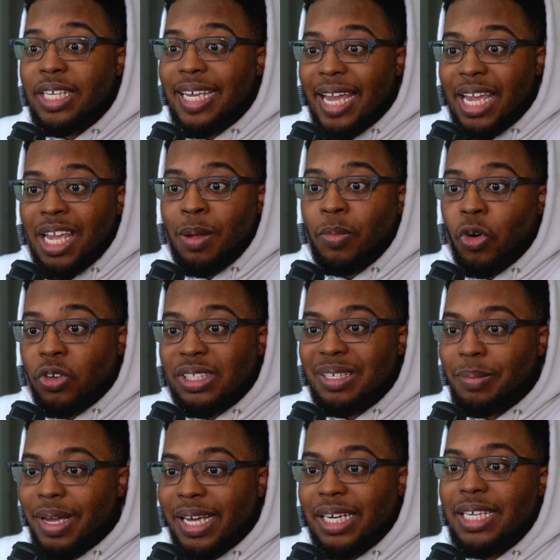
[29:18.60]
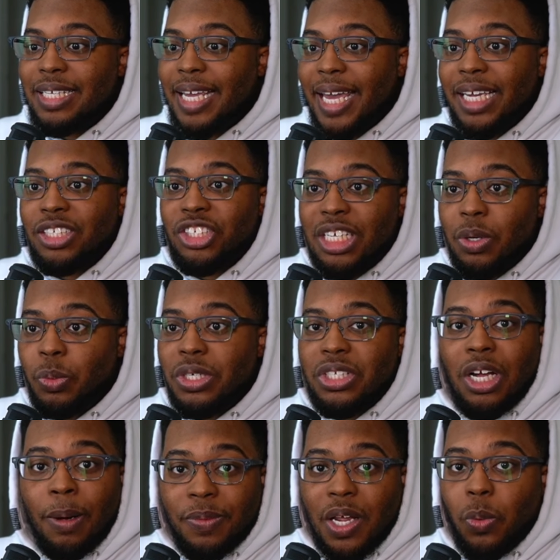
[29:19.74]
game, early meta, Yanqing was
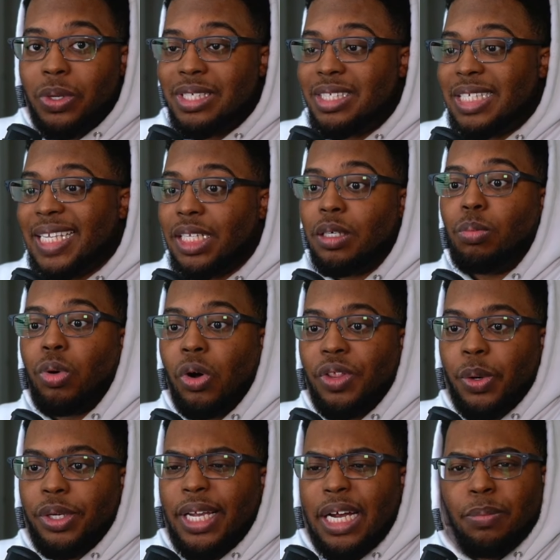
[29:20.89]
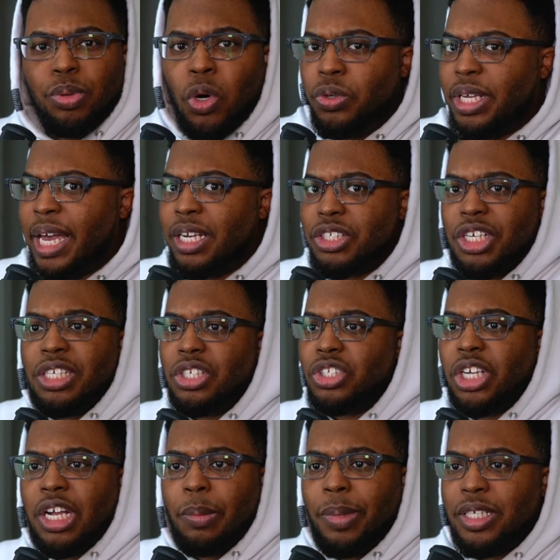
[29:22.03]
up there with Zila, bro. They were like, bro, Yanqing's the
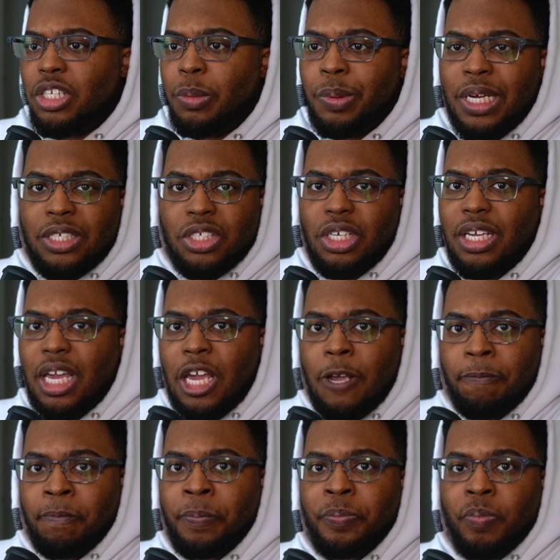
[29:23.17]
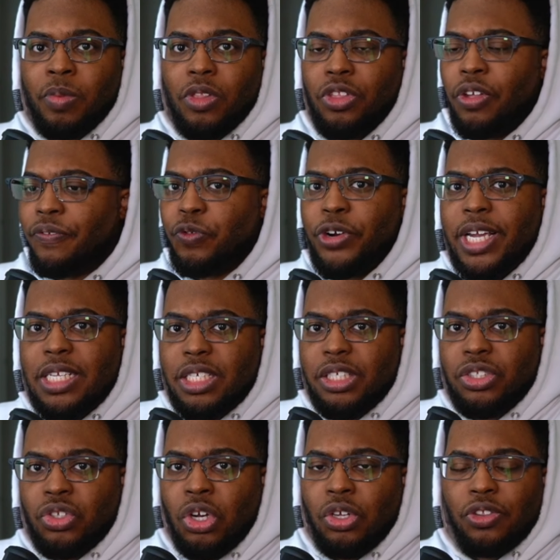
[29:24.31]
second best D P S in the game. The
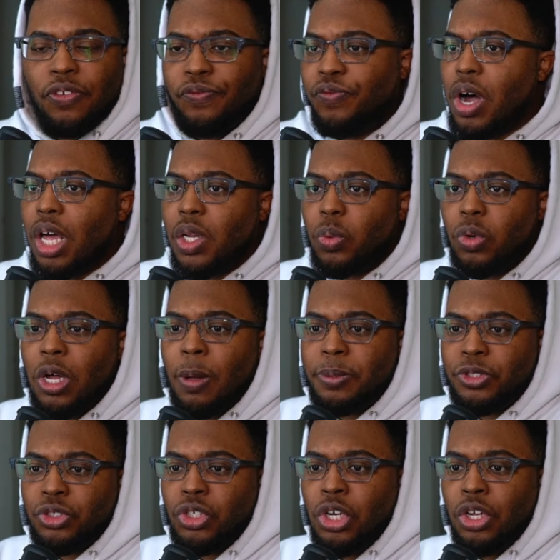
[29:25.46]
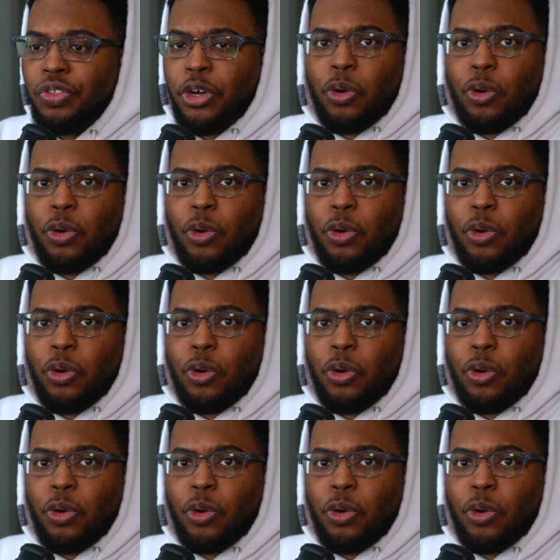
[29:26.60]
freezes, the follow-ups, the